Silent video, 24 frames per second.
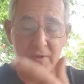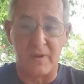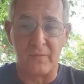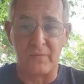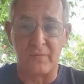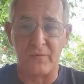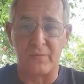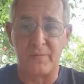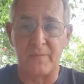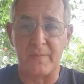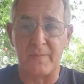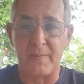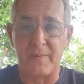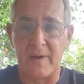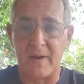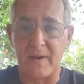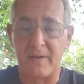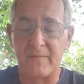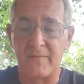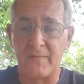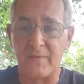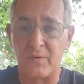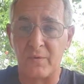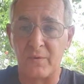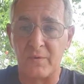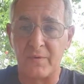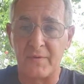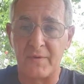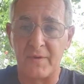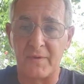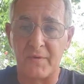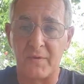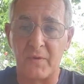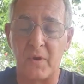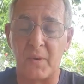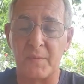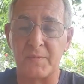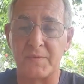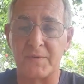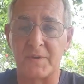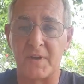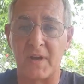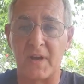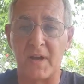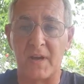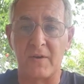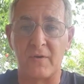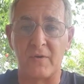but I will be back and forth at times.
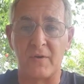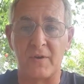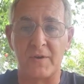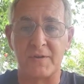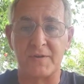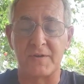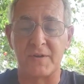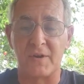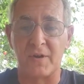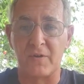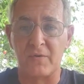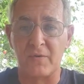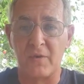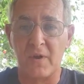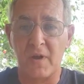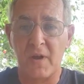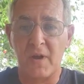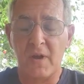Okay guys, so